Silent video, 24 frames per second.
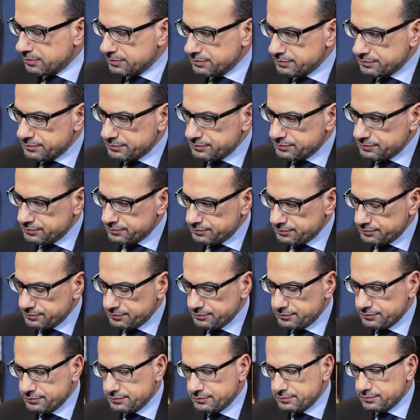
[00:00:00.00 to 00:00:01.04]

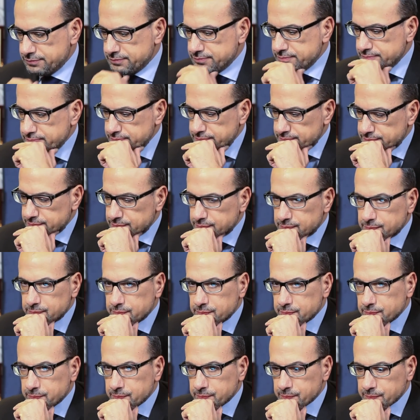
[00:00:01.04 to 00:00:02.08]

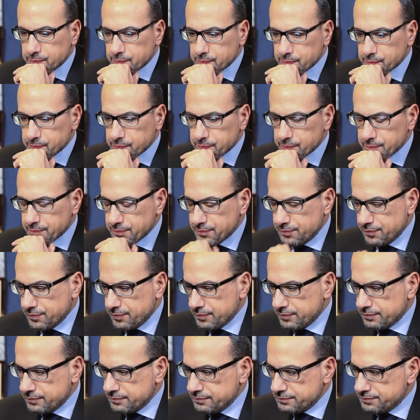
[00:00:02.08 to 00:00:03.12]

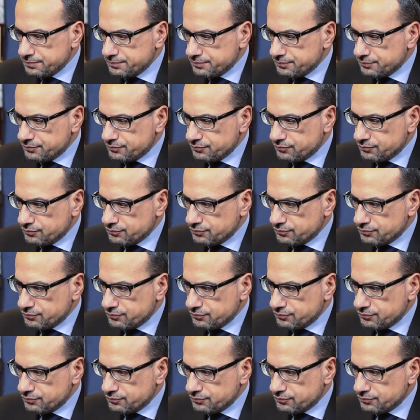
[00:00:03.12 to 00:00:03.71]
No words are spoken by the person on screen.